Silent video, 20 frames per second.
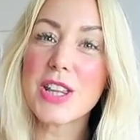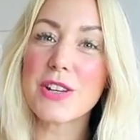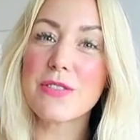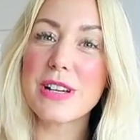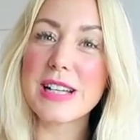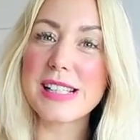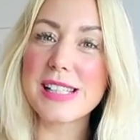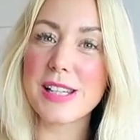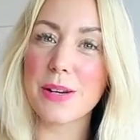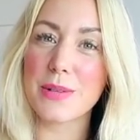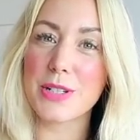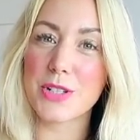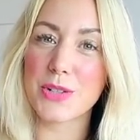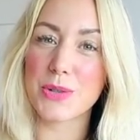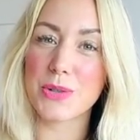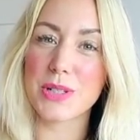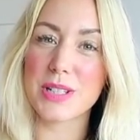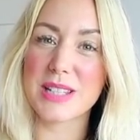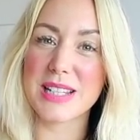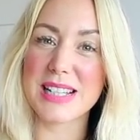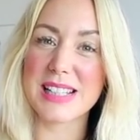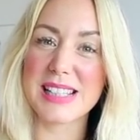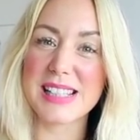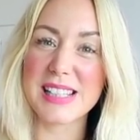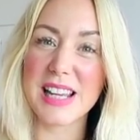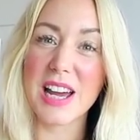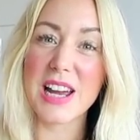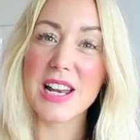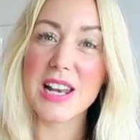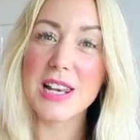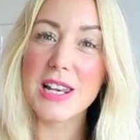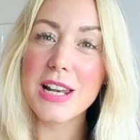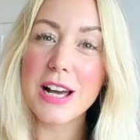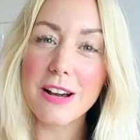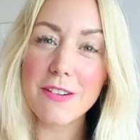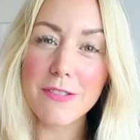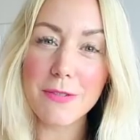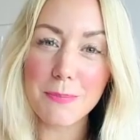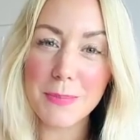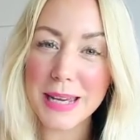The reason I was drawn to this is I
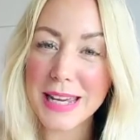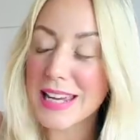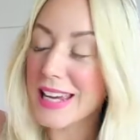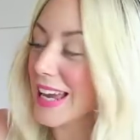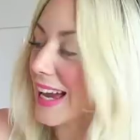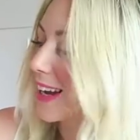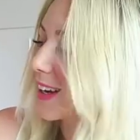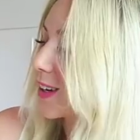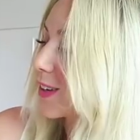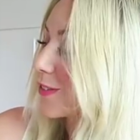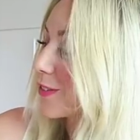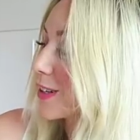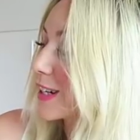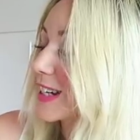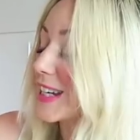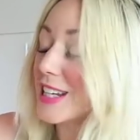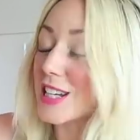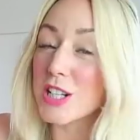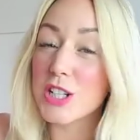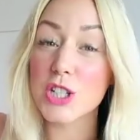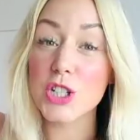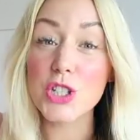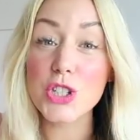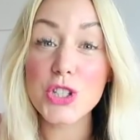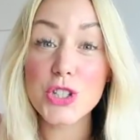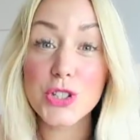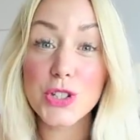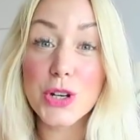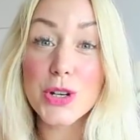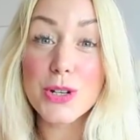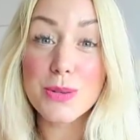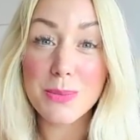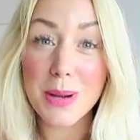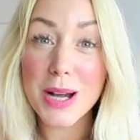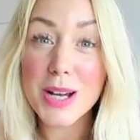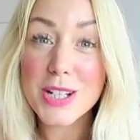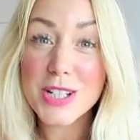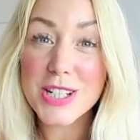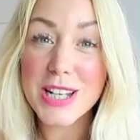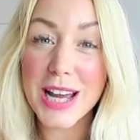love pink and green so
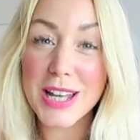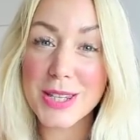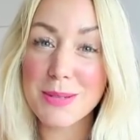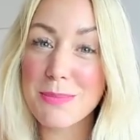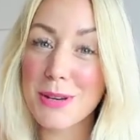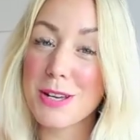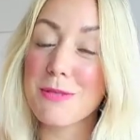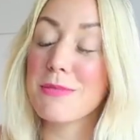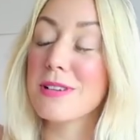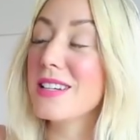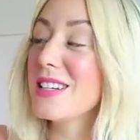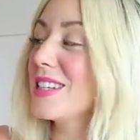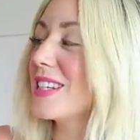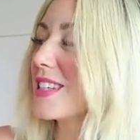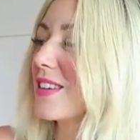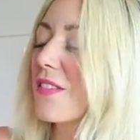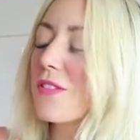much at the moment.